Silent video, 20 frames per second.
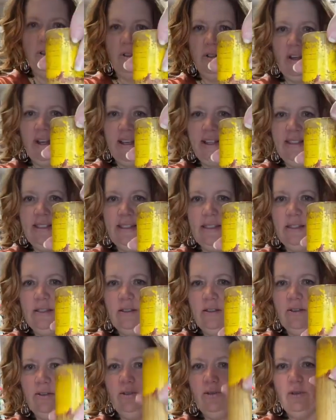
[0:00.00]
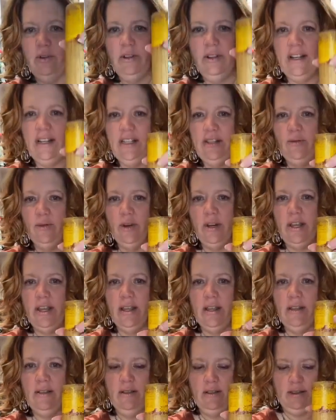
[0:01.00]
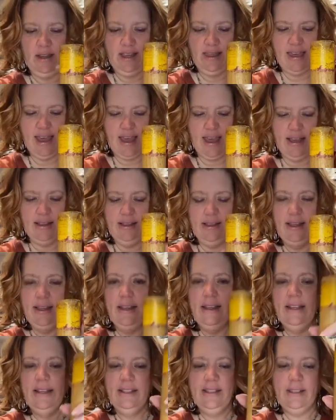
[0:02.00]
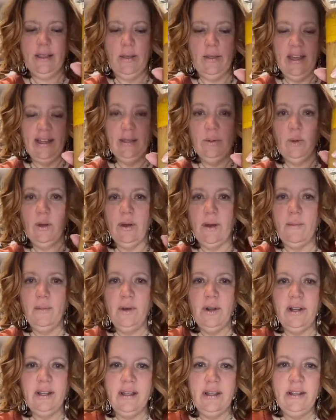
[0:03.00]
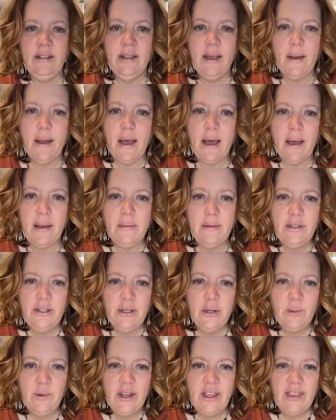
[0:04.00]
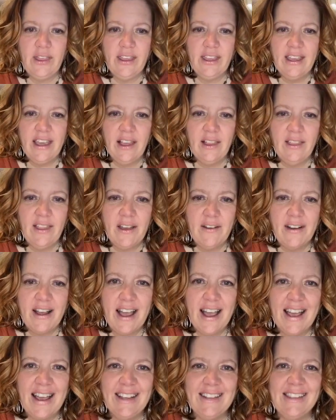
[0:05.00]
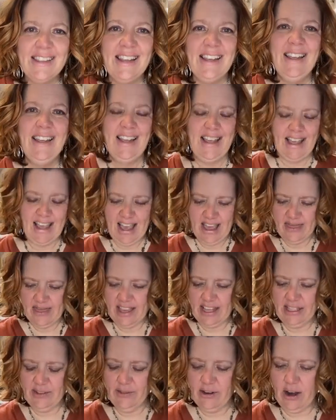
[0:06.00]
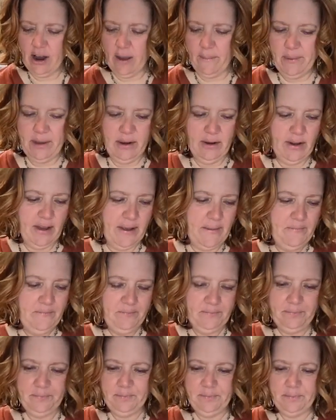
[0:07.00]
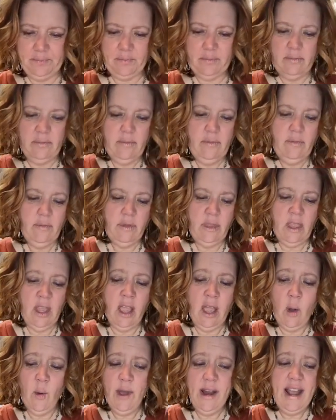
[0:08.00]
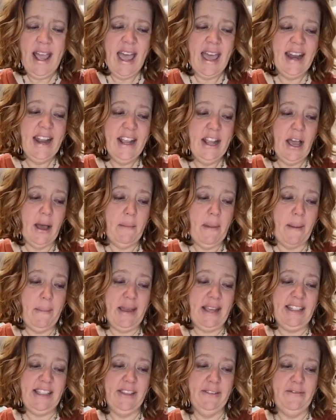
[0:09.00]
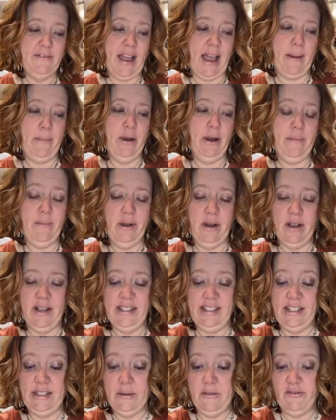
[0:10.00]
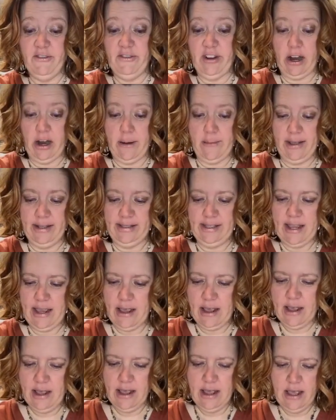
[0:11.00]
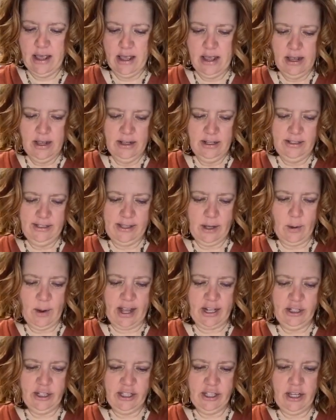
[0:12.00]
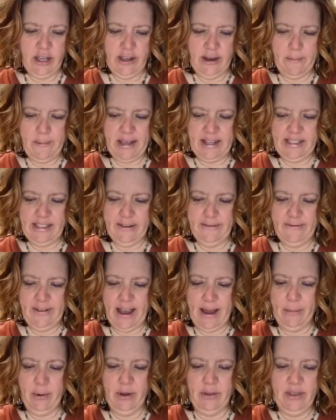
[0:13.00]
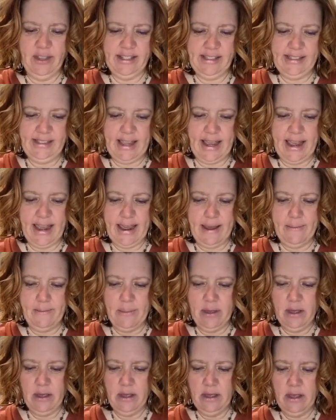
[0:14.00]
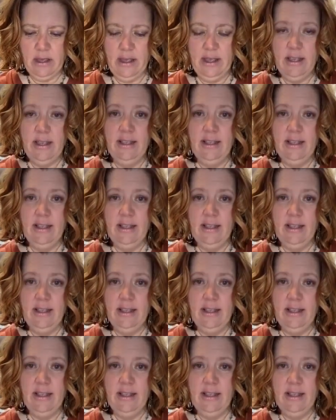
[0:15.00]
up real nice for you like that. So that's what I'm gonna do with it. Hello, guys. Thanks for hopping on. I went ahead and cut my piece of fabric because it's very messy. So I just cut a piece of fabric the same